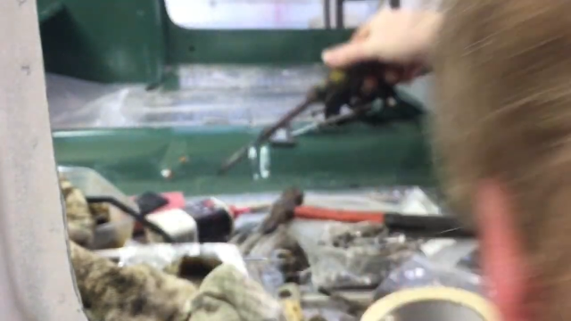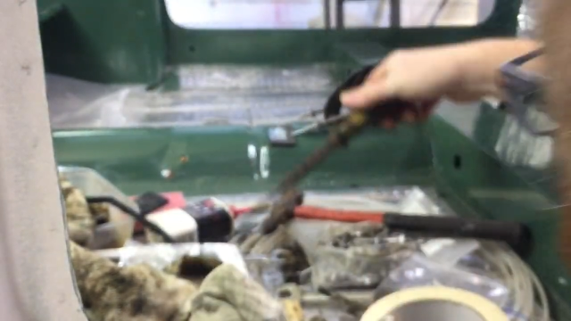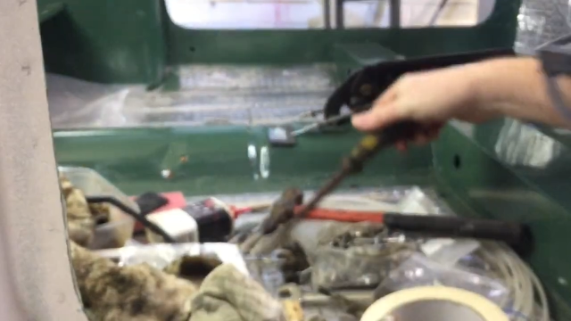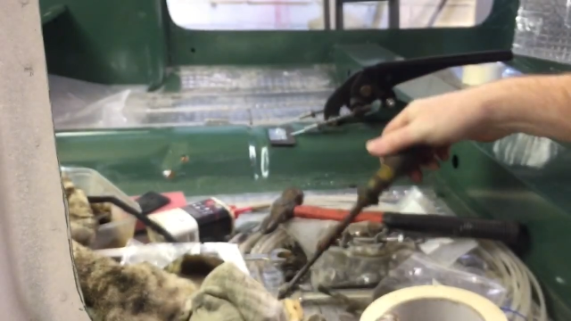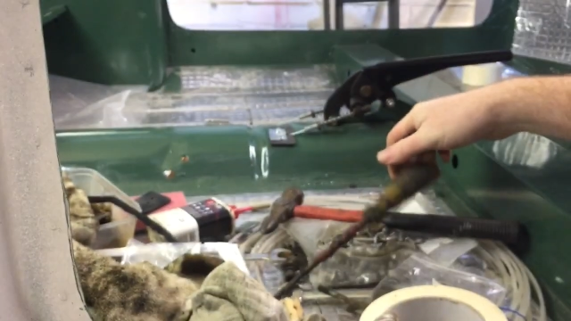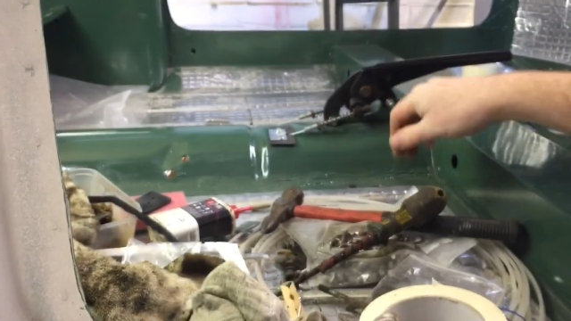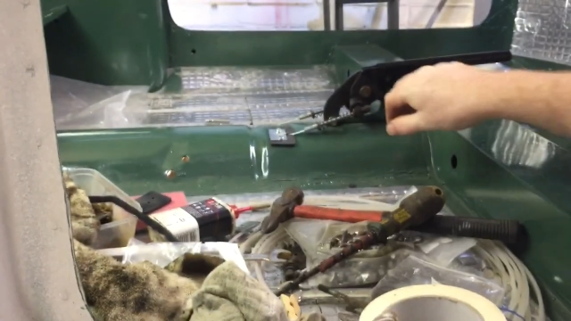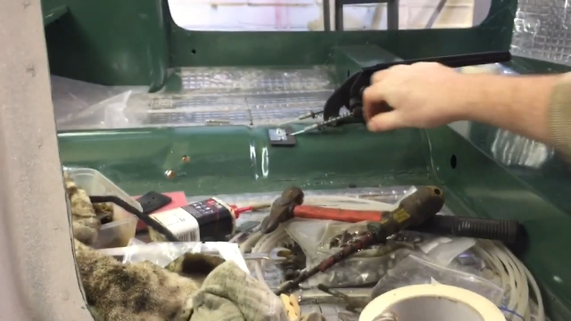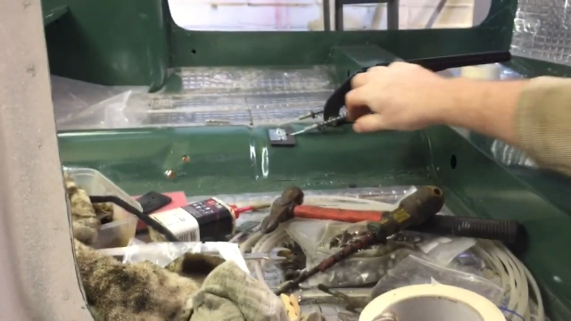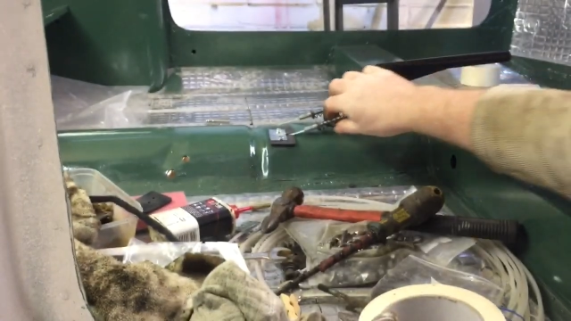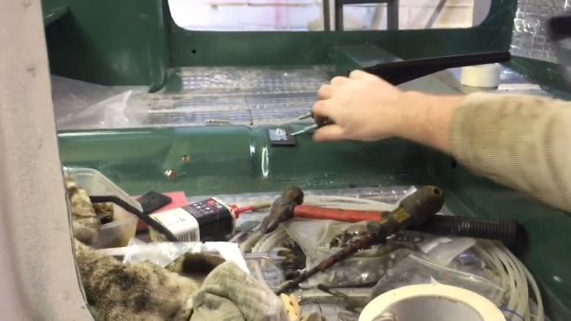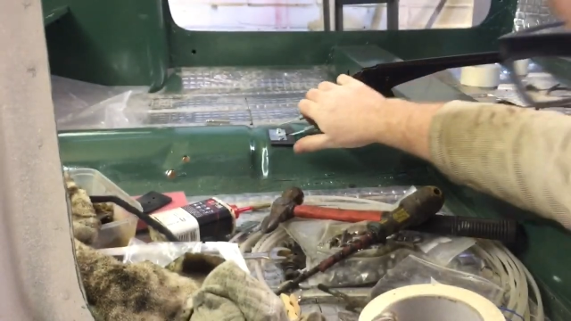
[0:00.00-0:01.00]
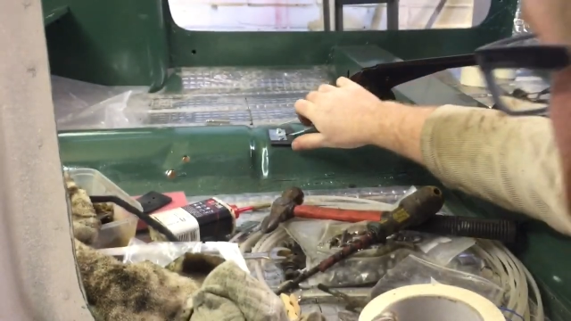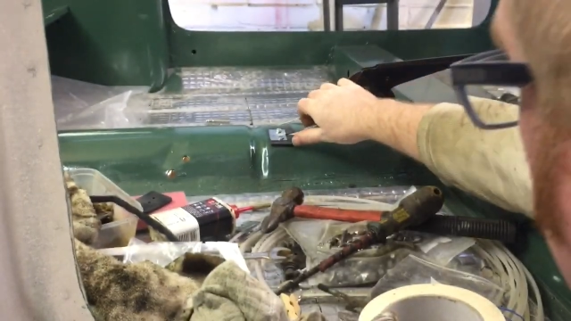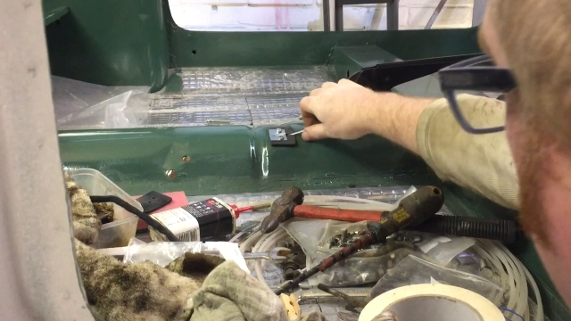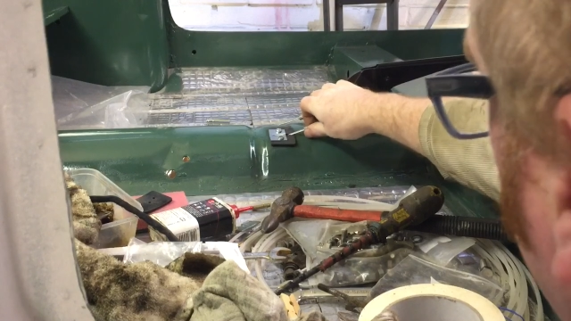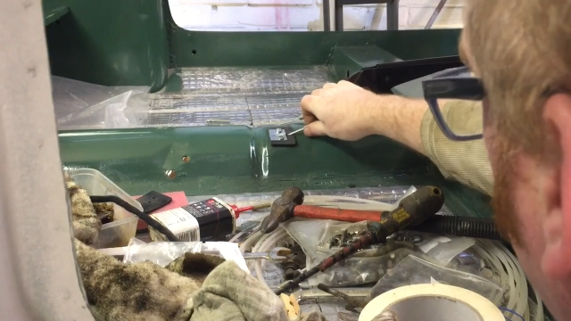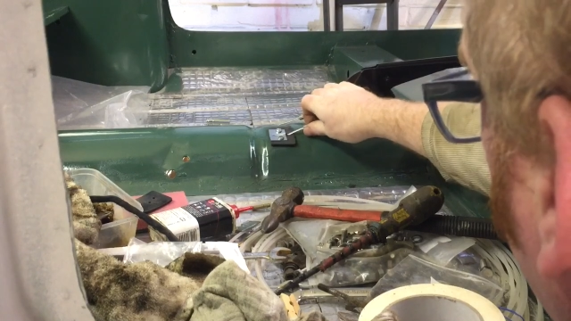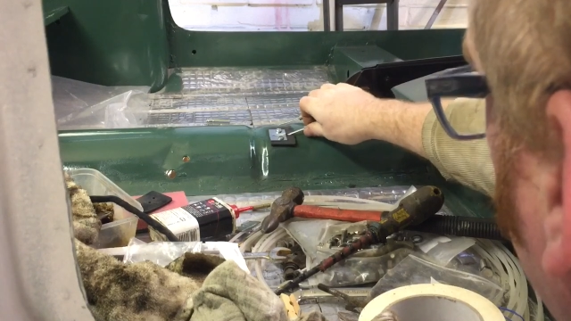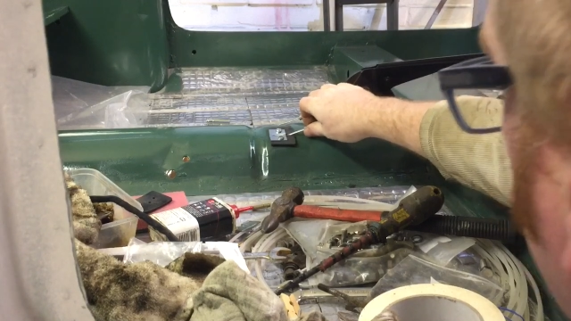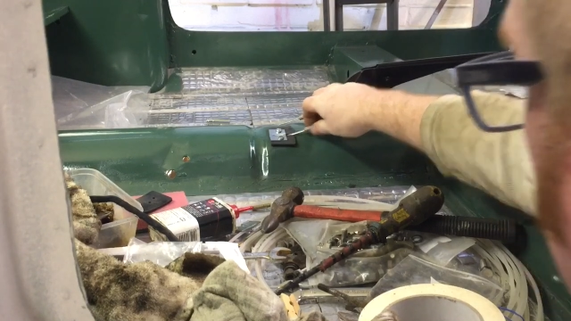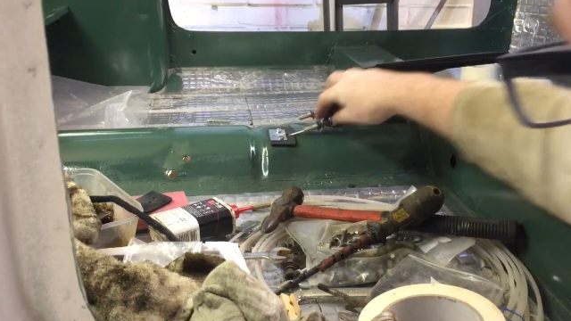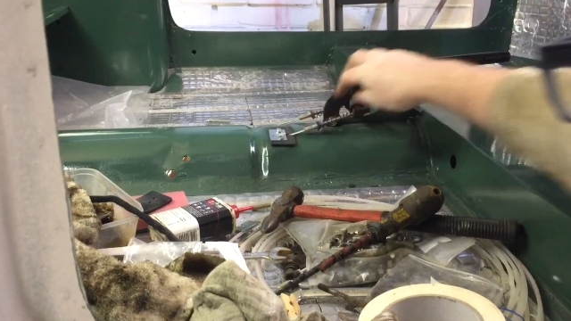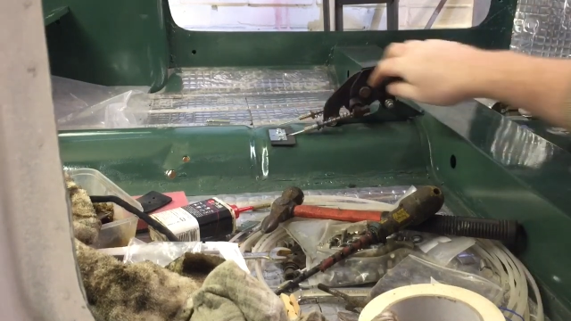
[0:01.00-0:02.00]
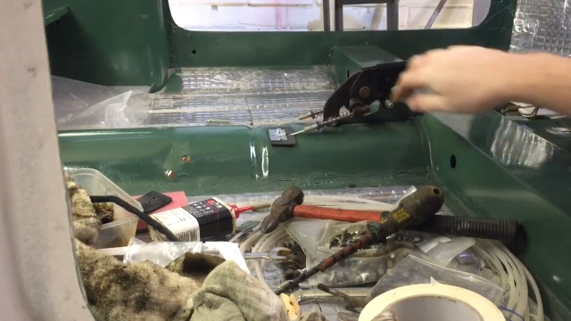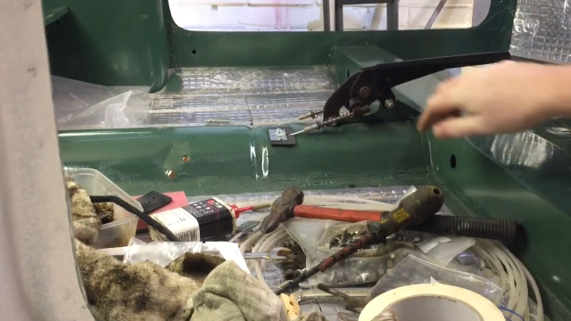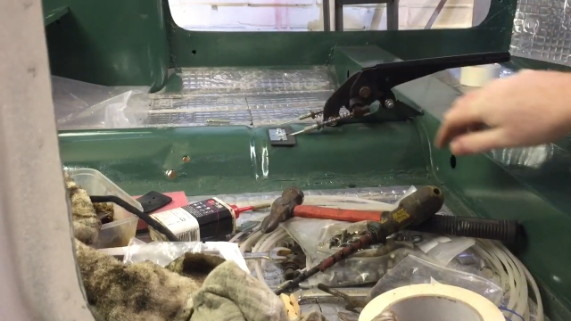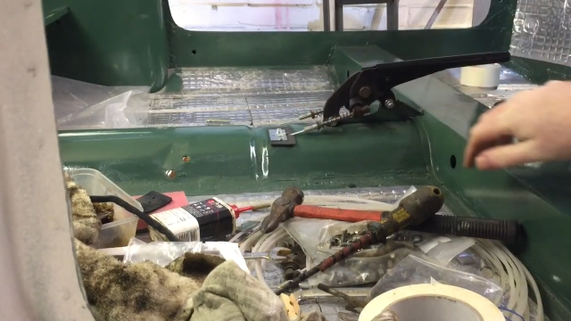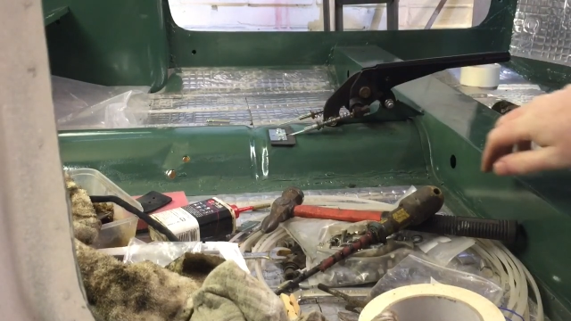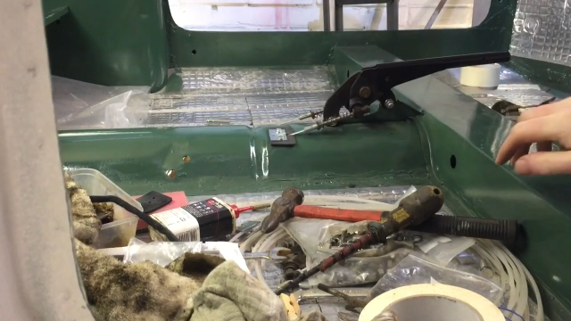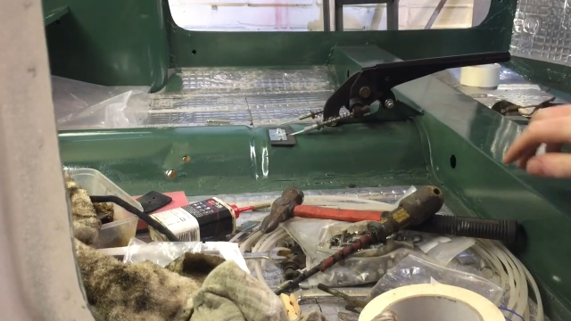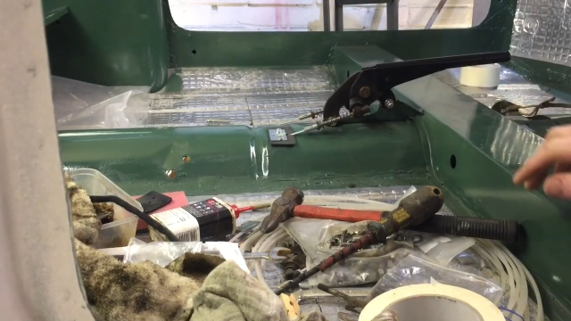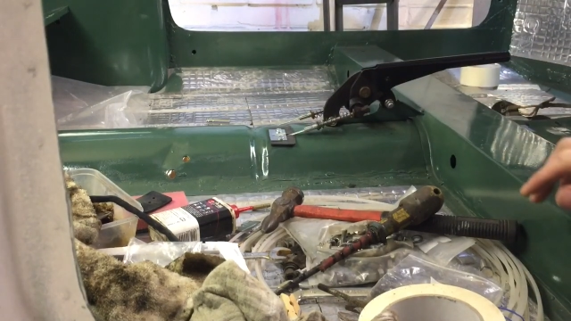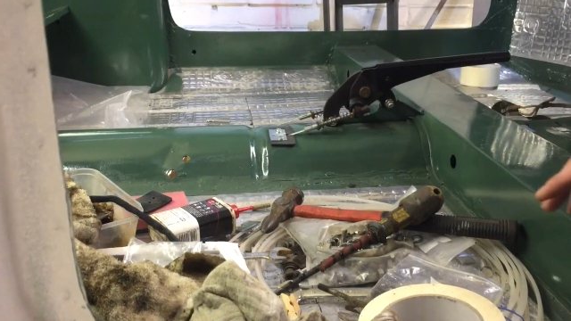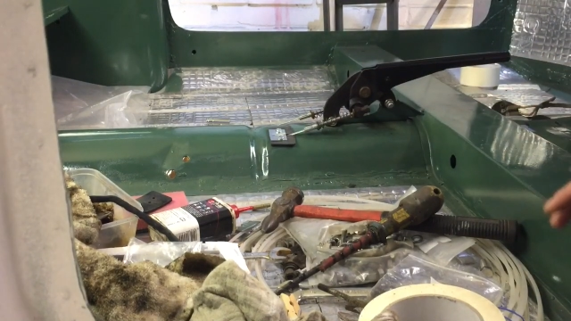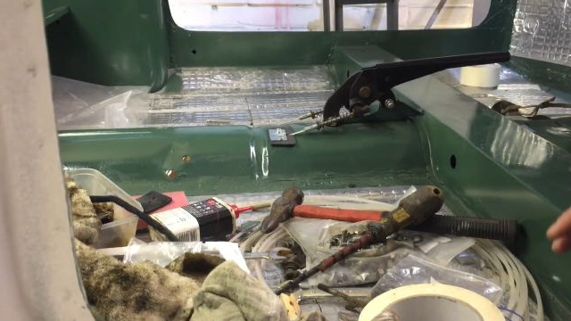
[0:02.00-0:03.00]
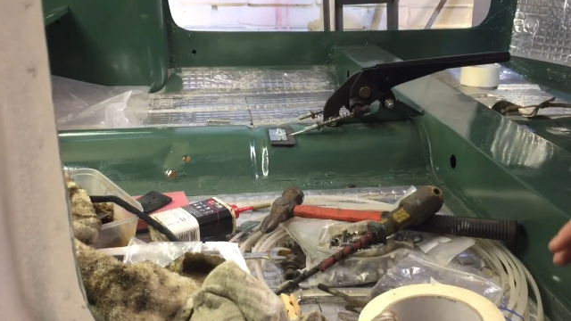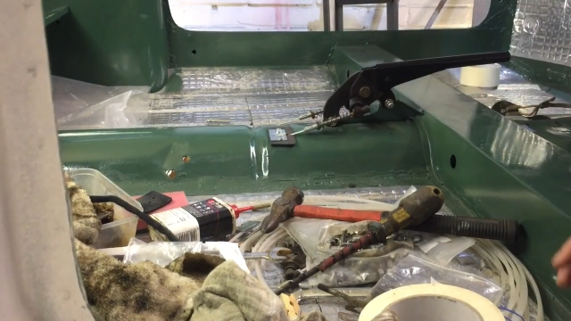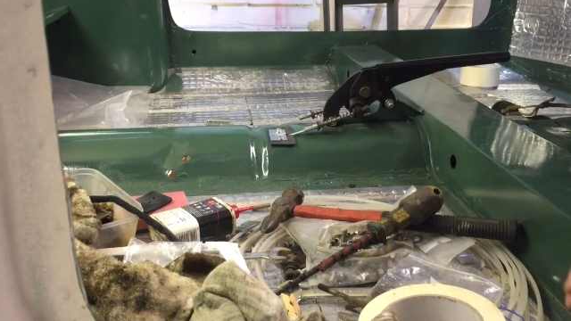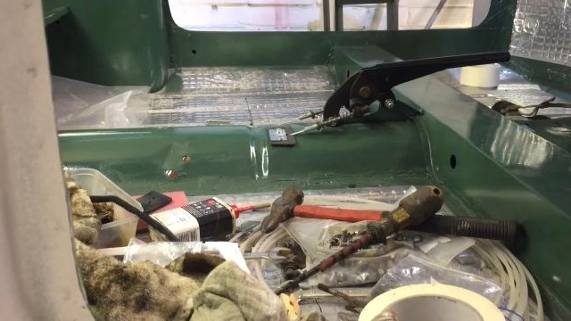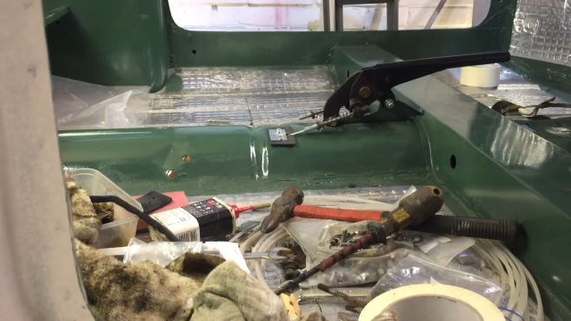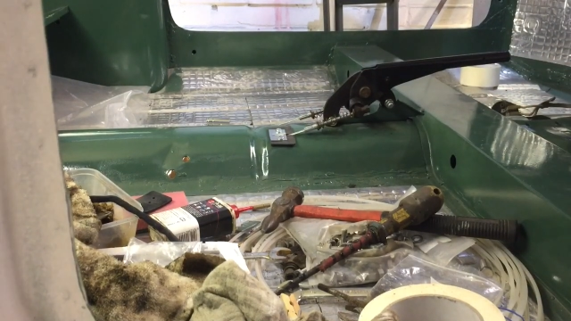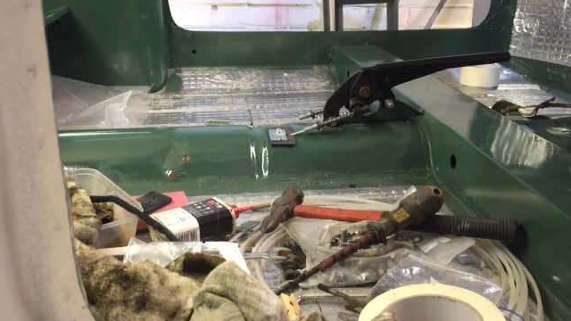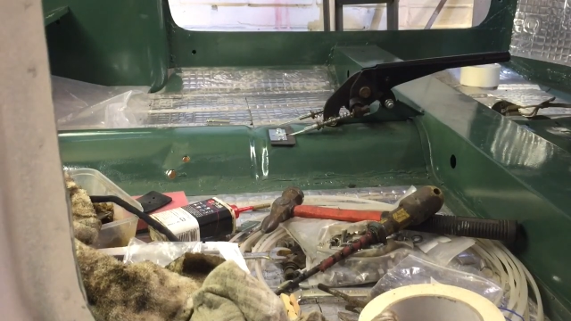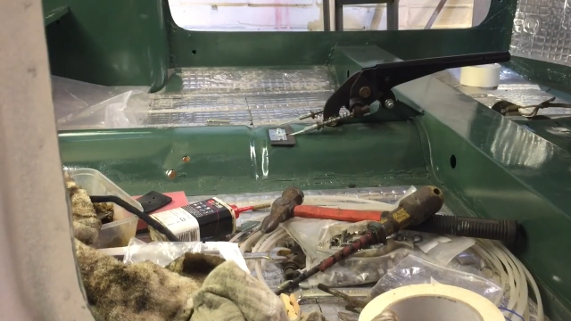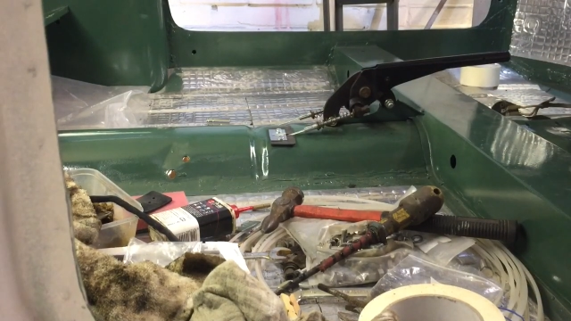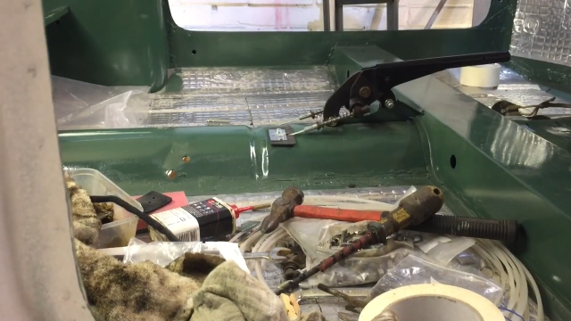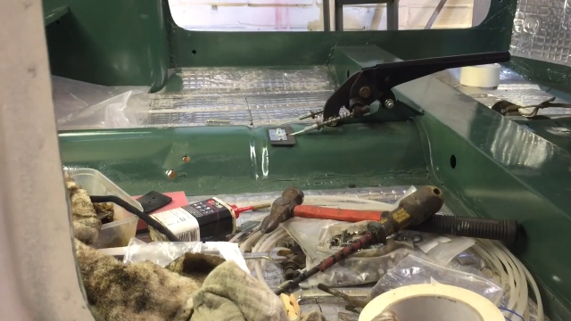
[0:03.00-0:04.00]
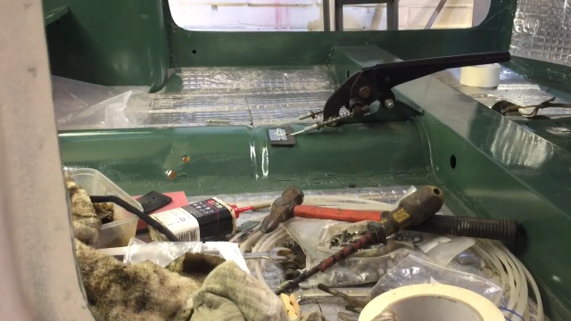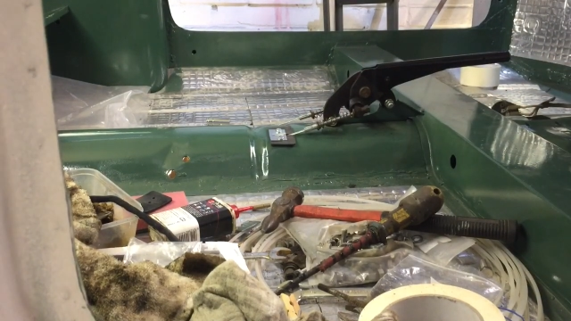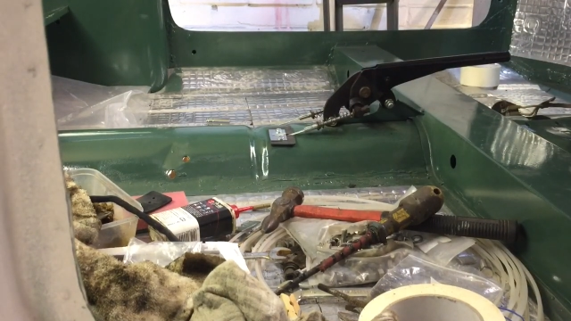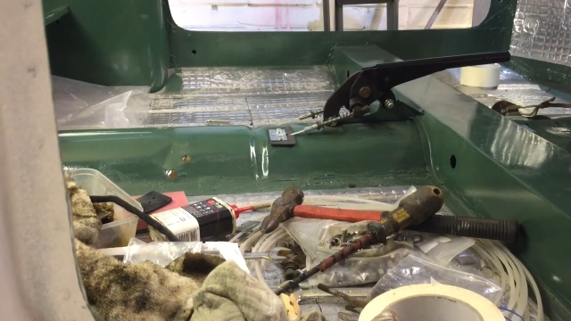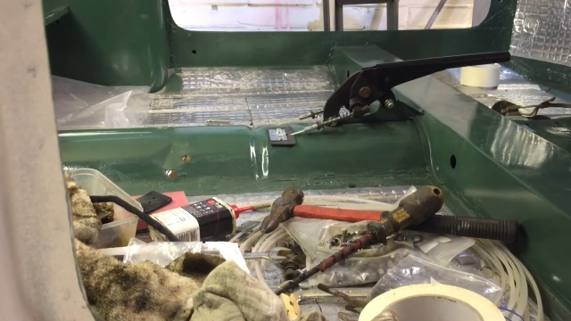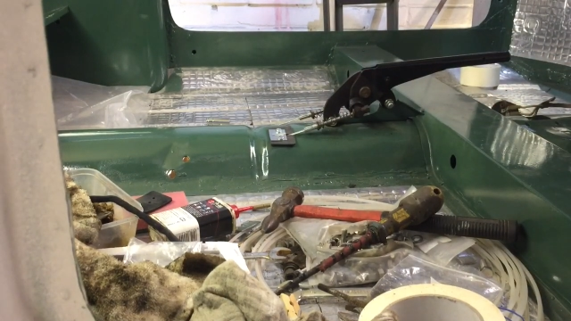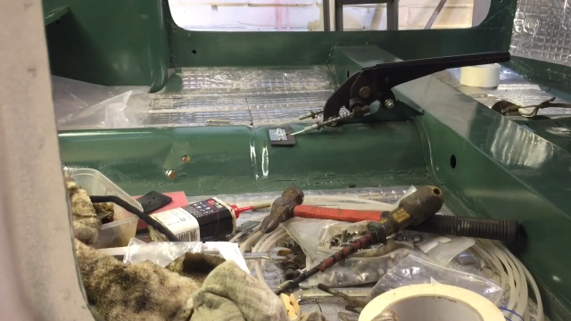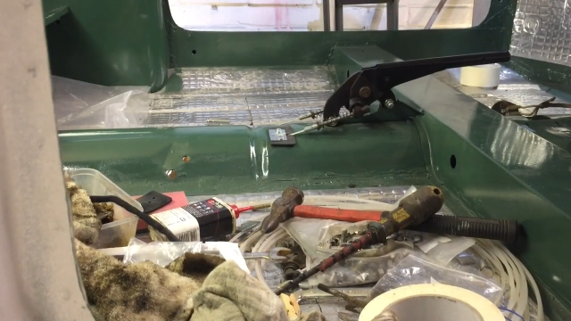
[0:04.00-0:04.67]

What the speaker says: No face is visible, so there are no lips to read.